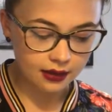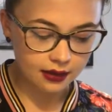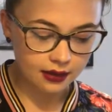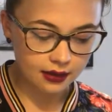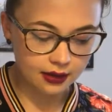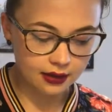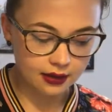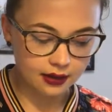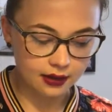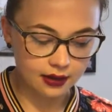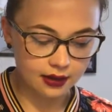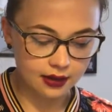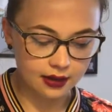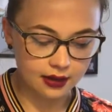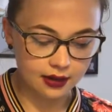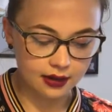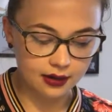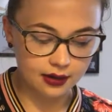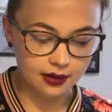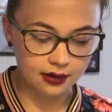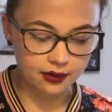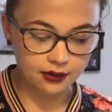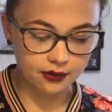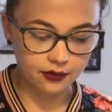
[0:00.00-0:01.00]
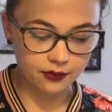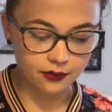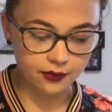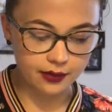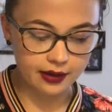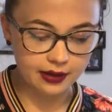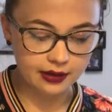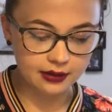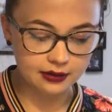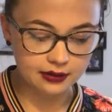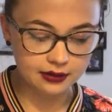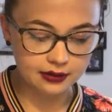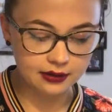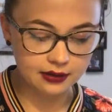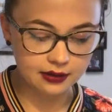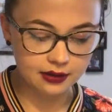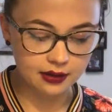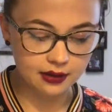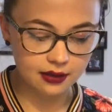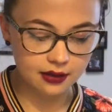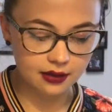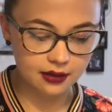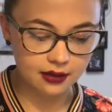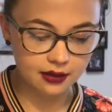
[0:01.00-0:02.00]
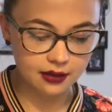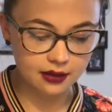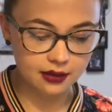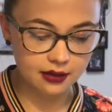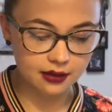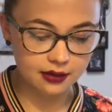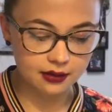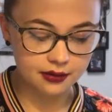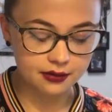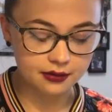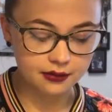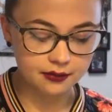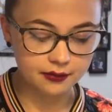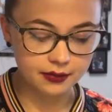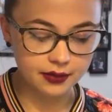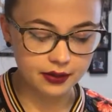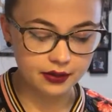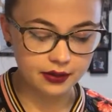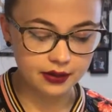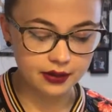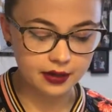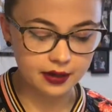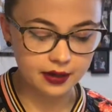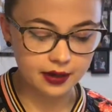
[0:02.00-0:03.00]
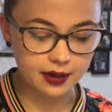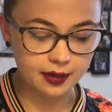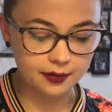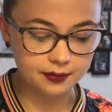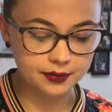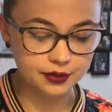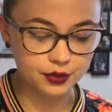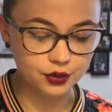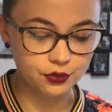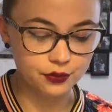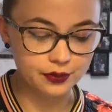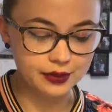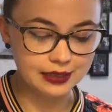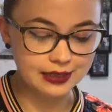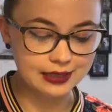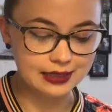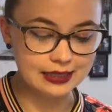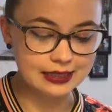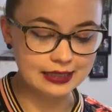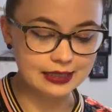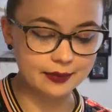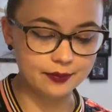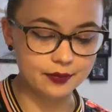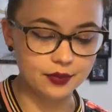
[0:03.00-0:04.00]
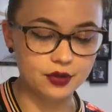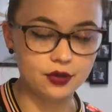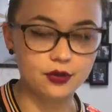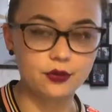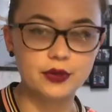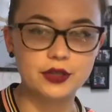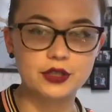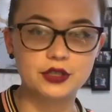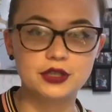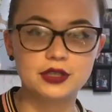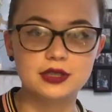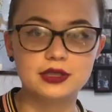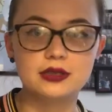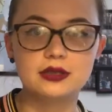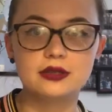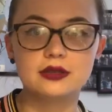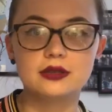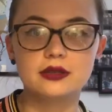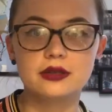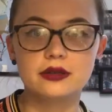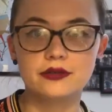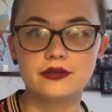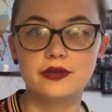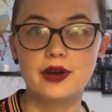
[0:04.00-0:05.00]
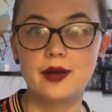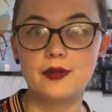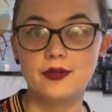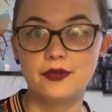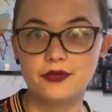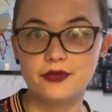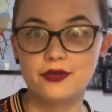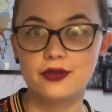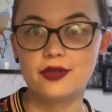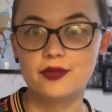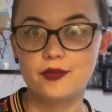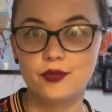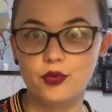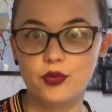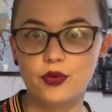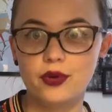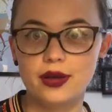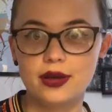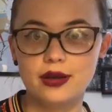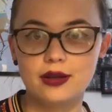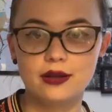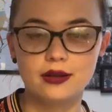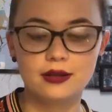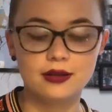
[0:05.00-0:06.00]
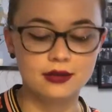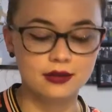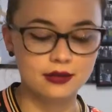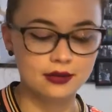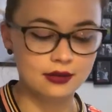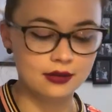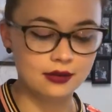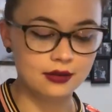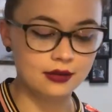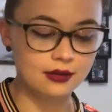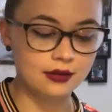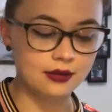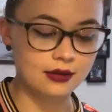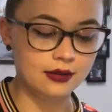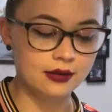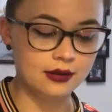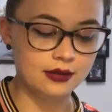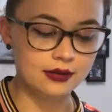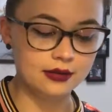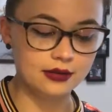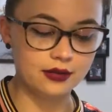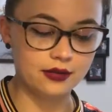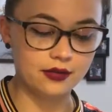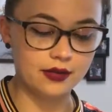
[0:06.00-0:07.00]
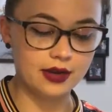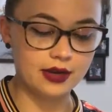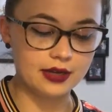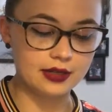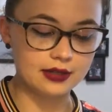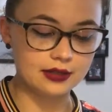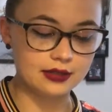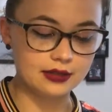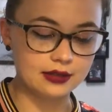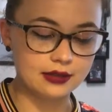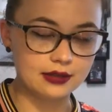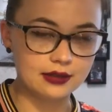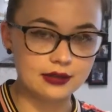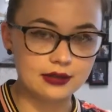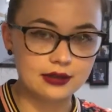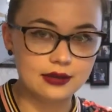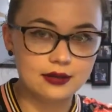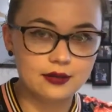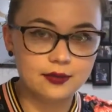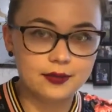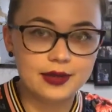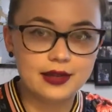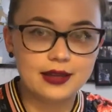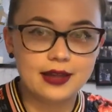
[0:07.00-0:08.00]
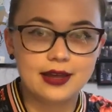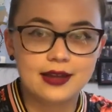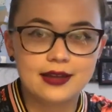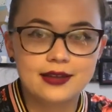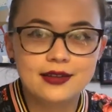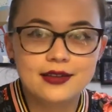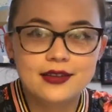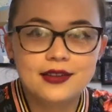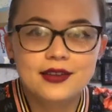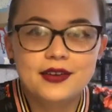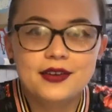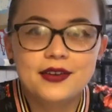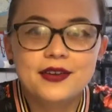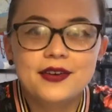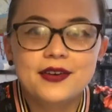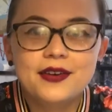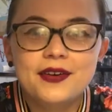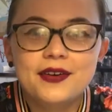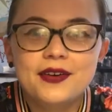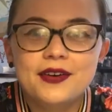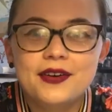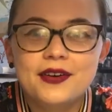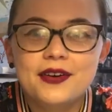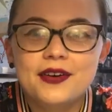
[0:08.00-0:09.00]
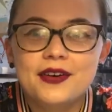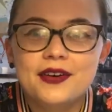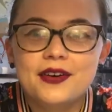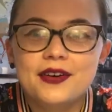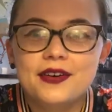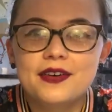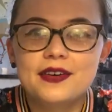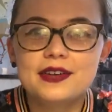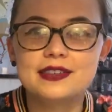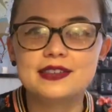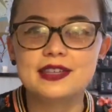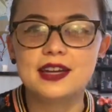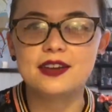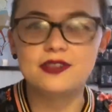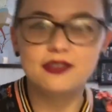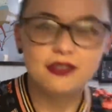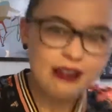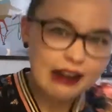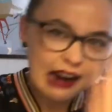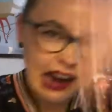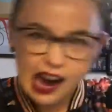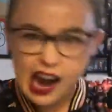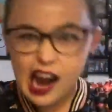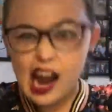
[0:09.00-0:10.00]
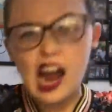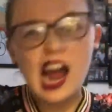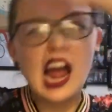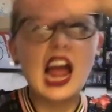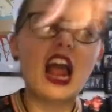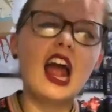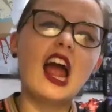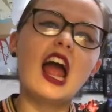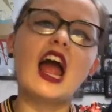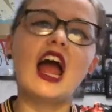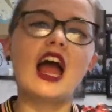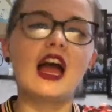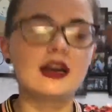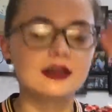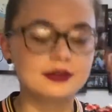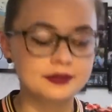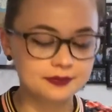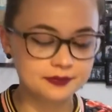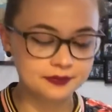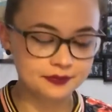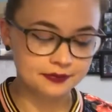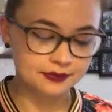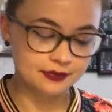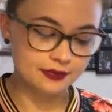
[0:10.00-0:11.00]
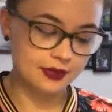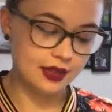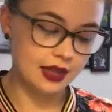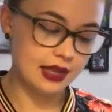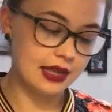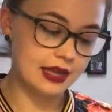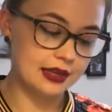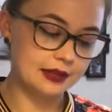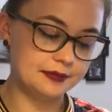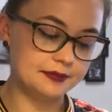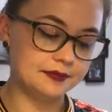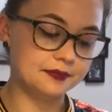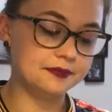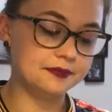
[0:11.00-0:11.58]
And then once the milk comes to a simmer, which is right before the boil, so that it's a little bit like, ah, instead of, ah, then